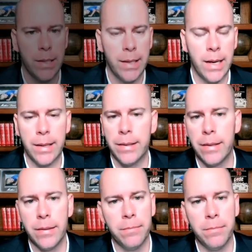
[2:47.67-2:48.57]
Uh,
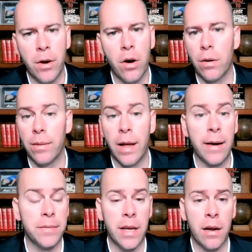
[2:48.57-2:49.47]
there are a lot
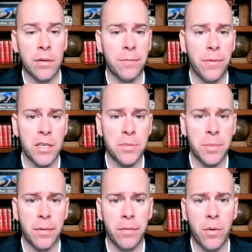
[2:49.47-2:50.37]
of talented
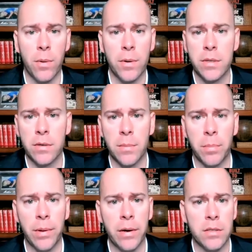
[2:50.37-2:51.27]
freshmen. Of course, there's the
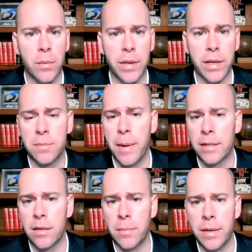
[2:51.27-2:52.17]
players that we
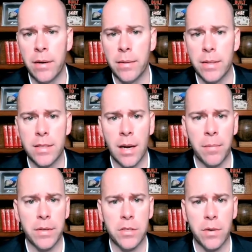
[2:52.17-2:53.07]
expected to be near the top
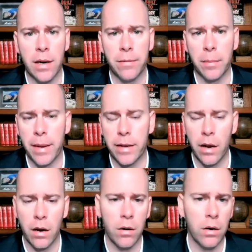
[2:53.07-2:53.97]
of the draft, like
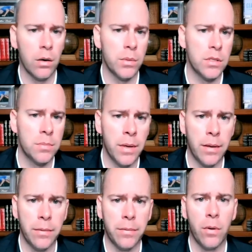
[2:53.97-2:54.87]
Banchero and
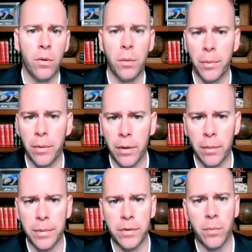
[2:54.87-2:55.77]
Smith,
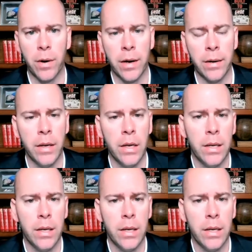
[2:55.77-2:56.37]
Holmgren, and Duran.